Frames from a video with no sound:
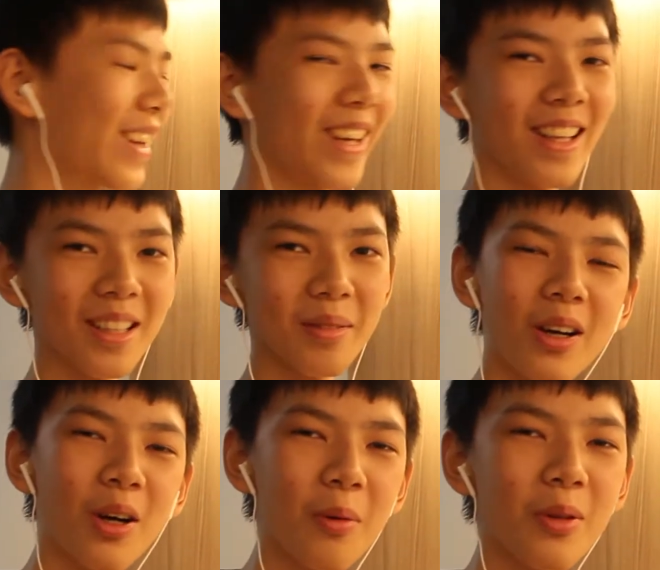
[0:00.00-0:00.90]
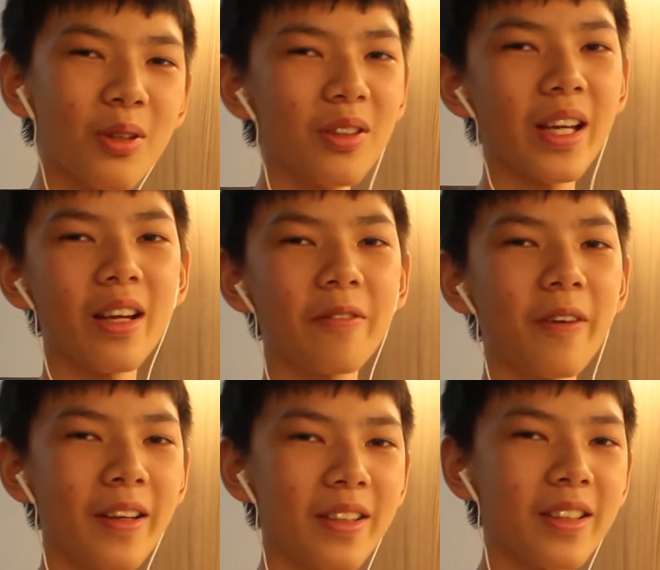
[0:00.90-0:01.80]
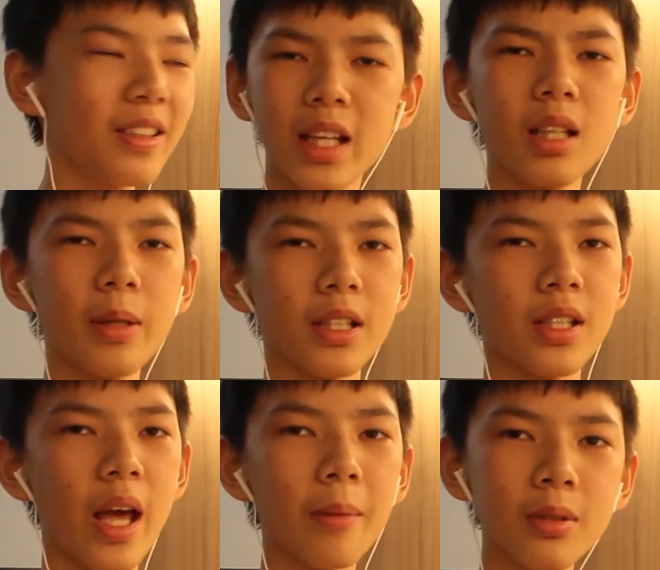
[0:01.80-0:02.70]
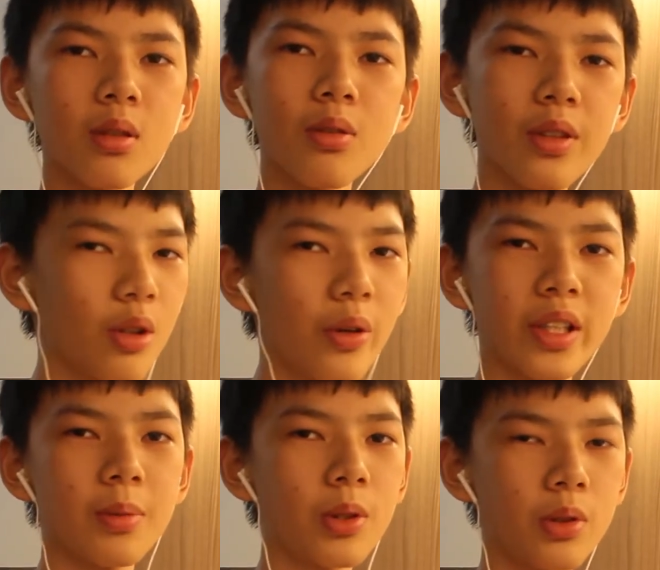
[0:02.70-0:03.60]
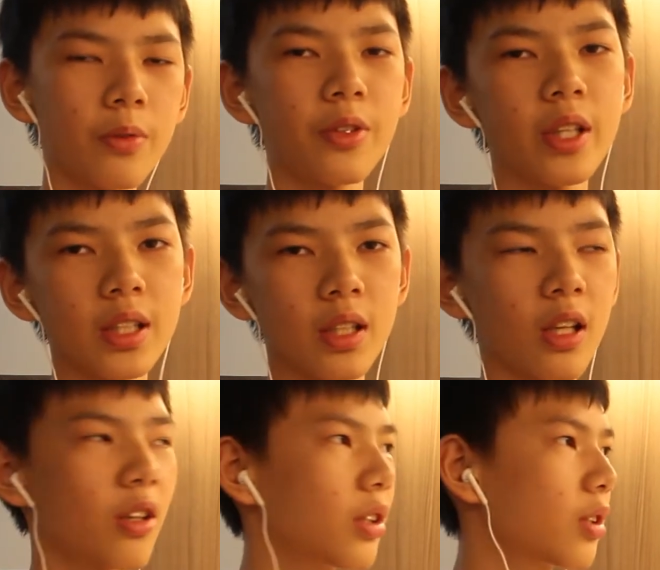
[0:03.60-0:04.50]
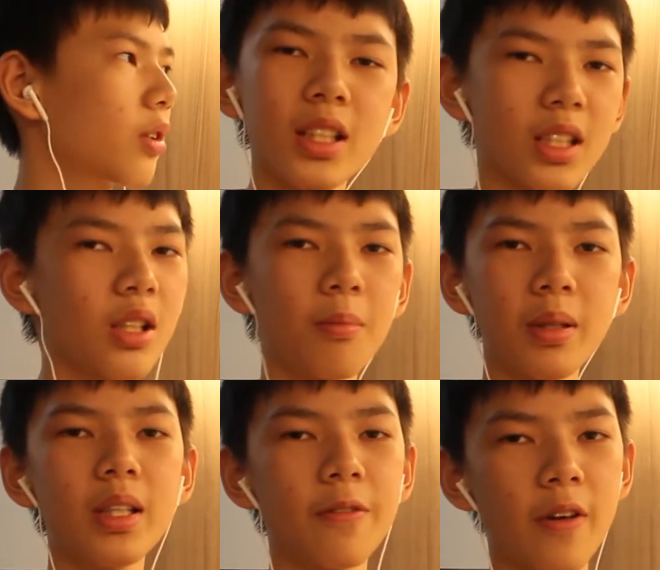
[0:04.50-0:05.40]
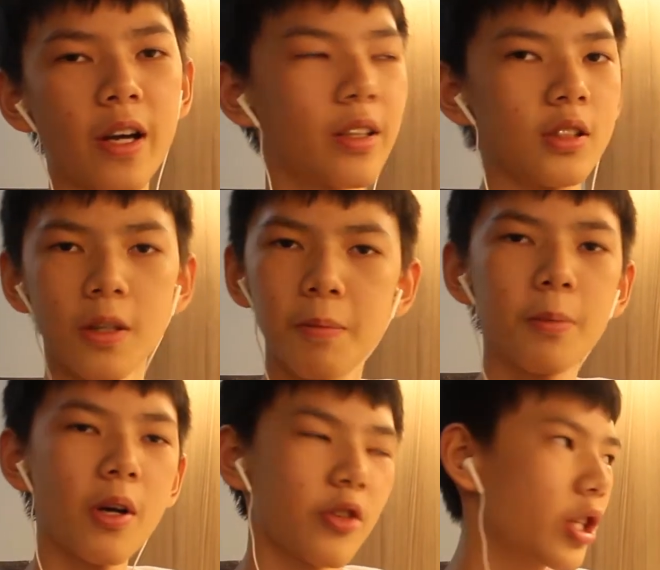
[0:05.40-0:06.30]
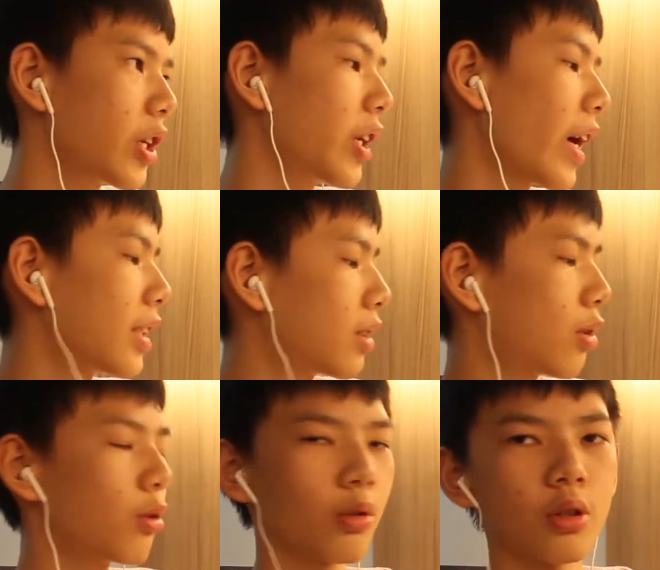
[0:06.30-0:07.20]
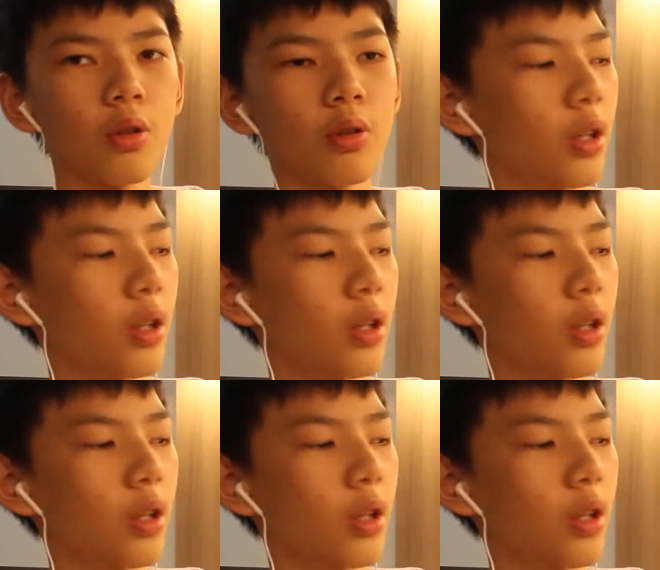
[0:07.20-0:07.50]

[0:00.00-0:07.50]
Caleb, hope you don't get offended. Caleb has absolutely no experience with DSLRs, so it's completely fine. Some people have shaky hands too, so